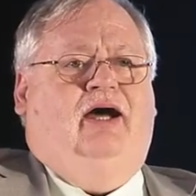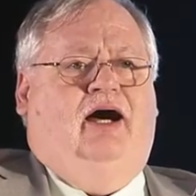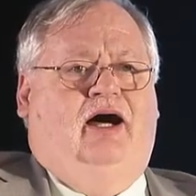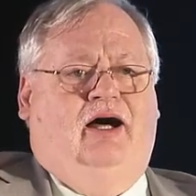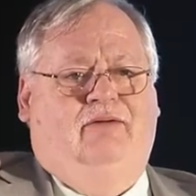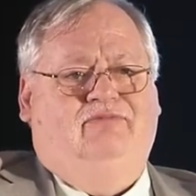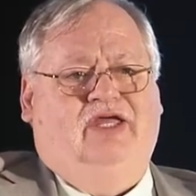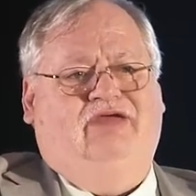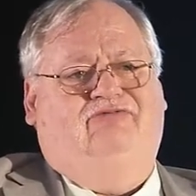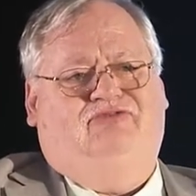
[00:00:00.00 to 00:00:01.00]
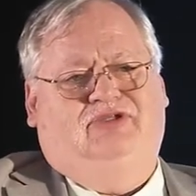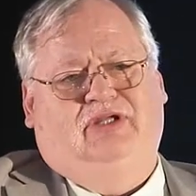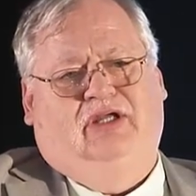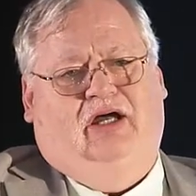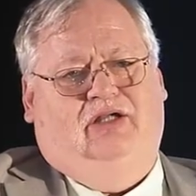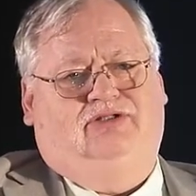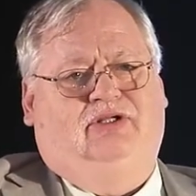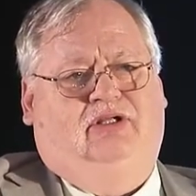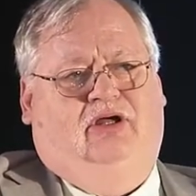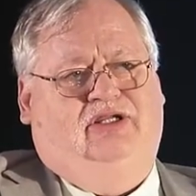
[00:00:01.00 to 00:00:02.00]

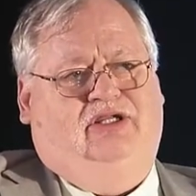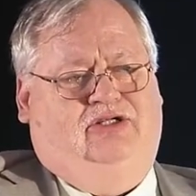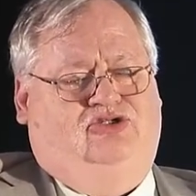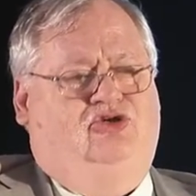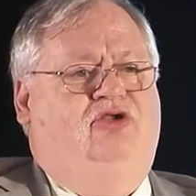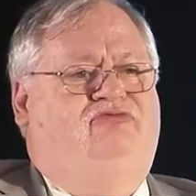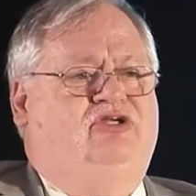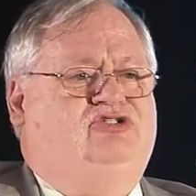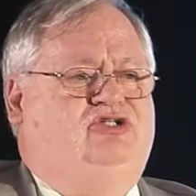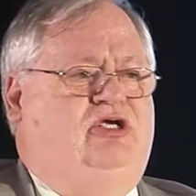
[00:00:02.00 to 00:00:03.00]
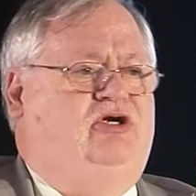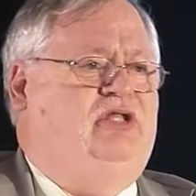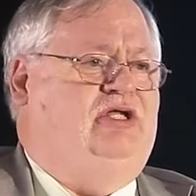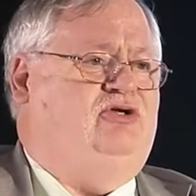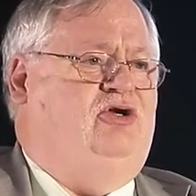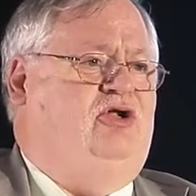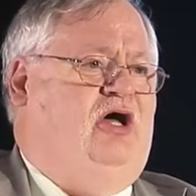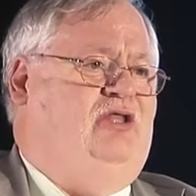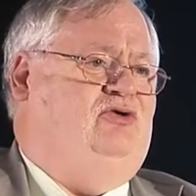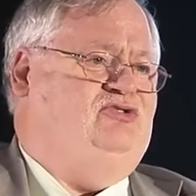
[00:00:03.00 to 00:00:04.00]
In June of this year, they turned
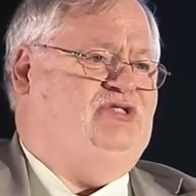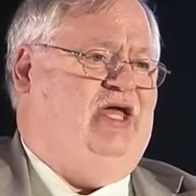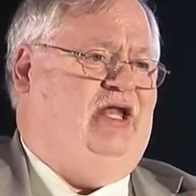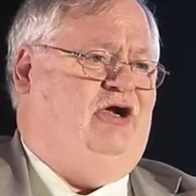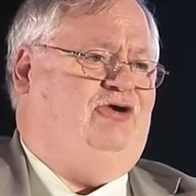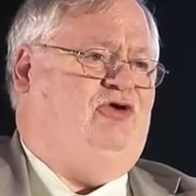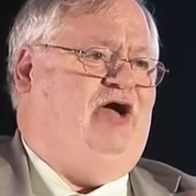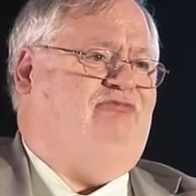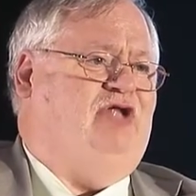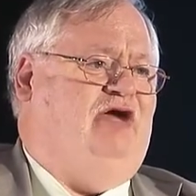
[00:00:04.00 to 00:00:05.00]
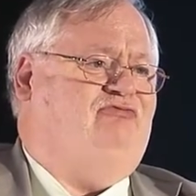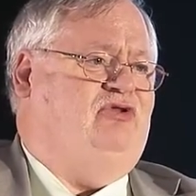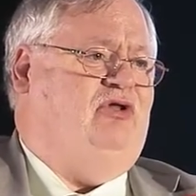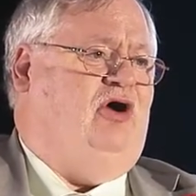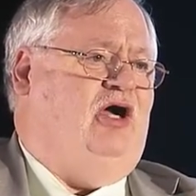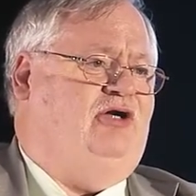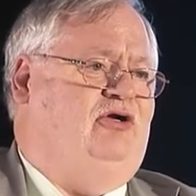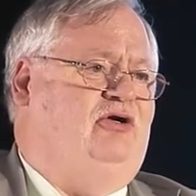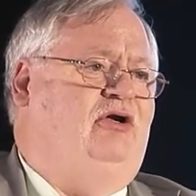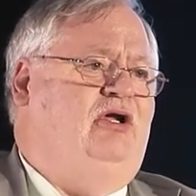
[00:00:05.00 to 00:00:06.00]
on those 10 aircraft after the
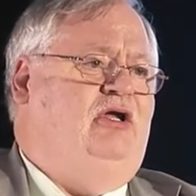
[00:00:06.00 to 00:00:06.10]
Hawker